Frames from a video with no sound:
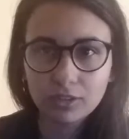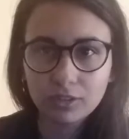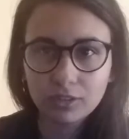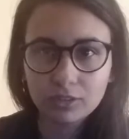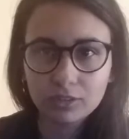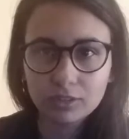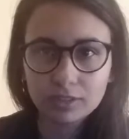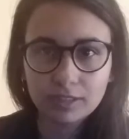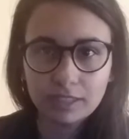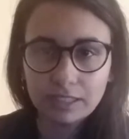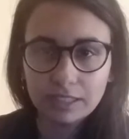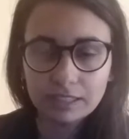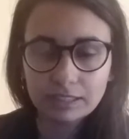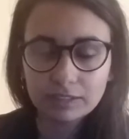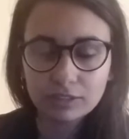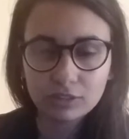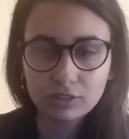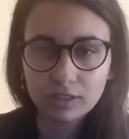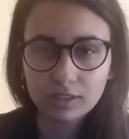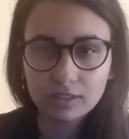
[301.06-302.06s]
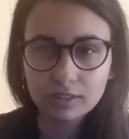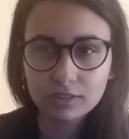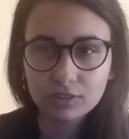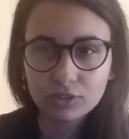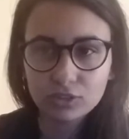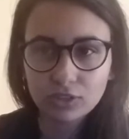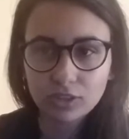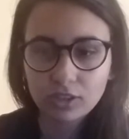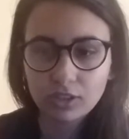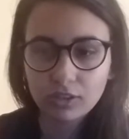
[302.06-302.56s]
or the internet in
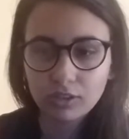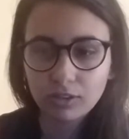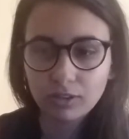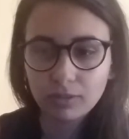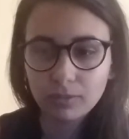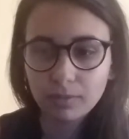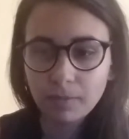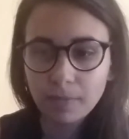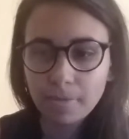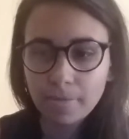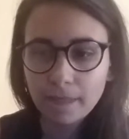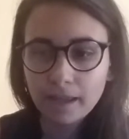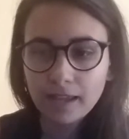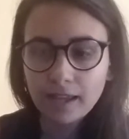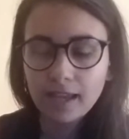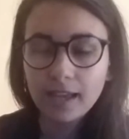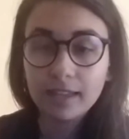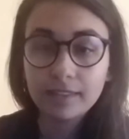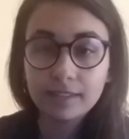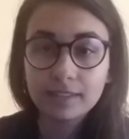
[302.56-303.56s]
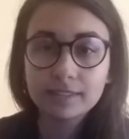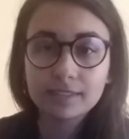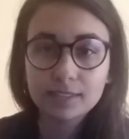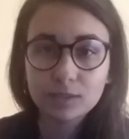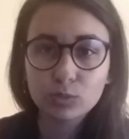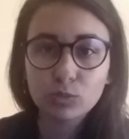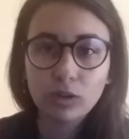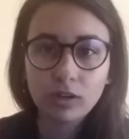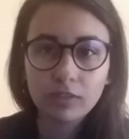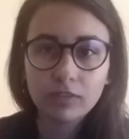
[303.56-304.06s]
general. And this
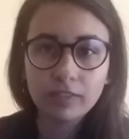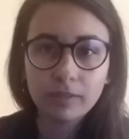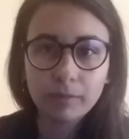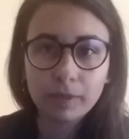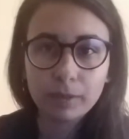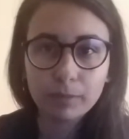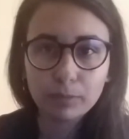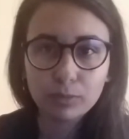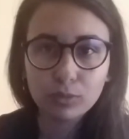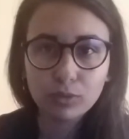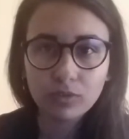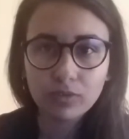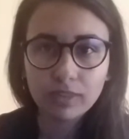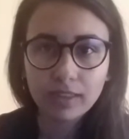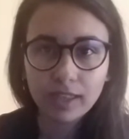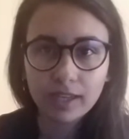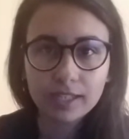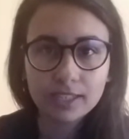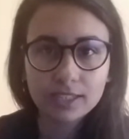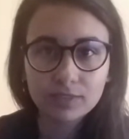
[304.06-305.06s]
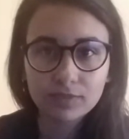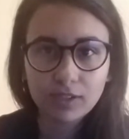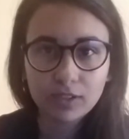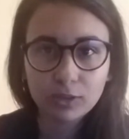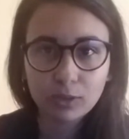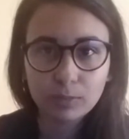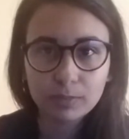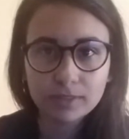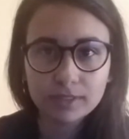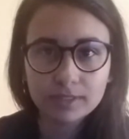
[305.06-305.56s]
is one of the main proof that his
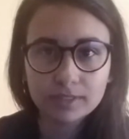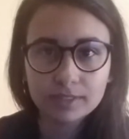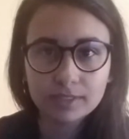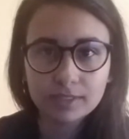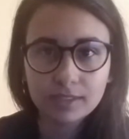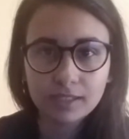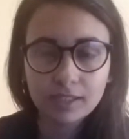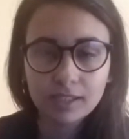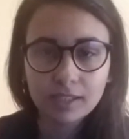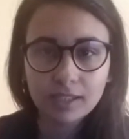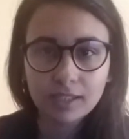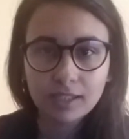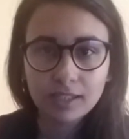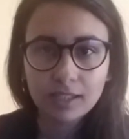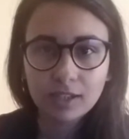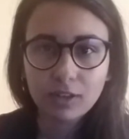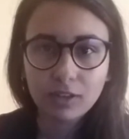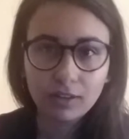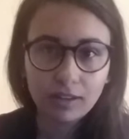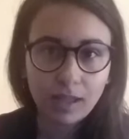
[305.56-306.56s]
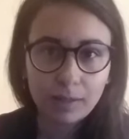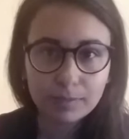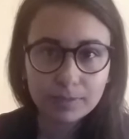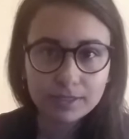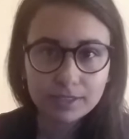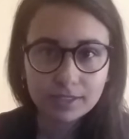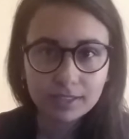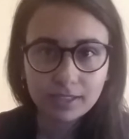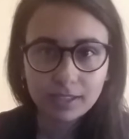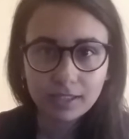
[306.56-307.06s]
fandom is
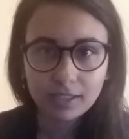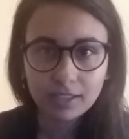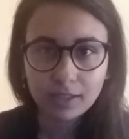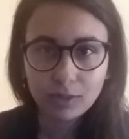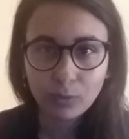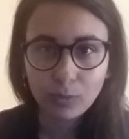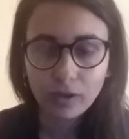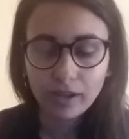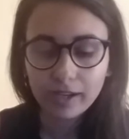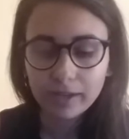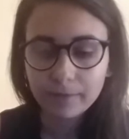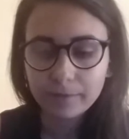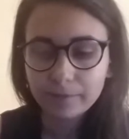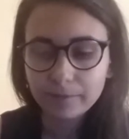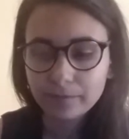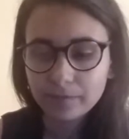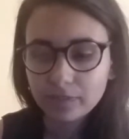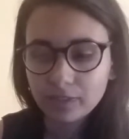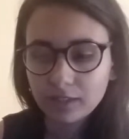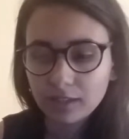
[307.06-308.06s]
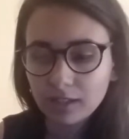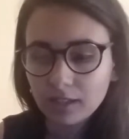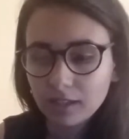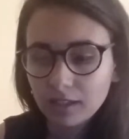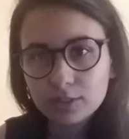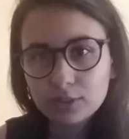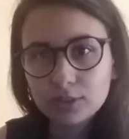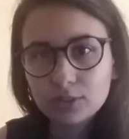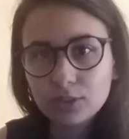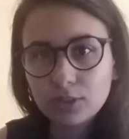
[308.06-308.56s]
collapsing in a way.
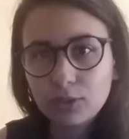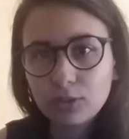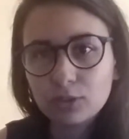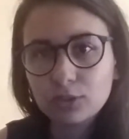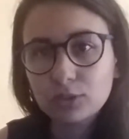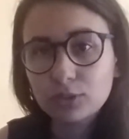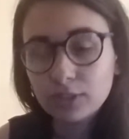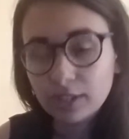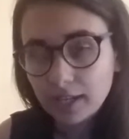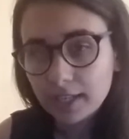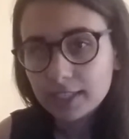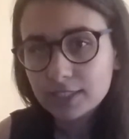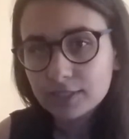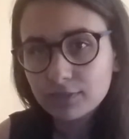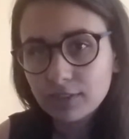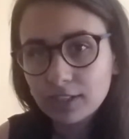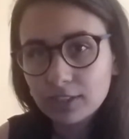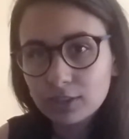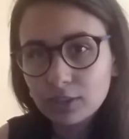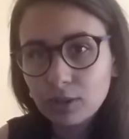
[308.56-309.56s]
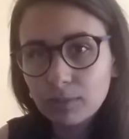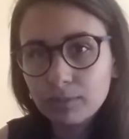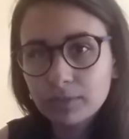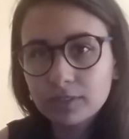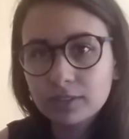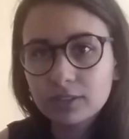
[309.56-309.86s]
So to the next fandom,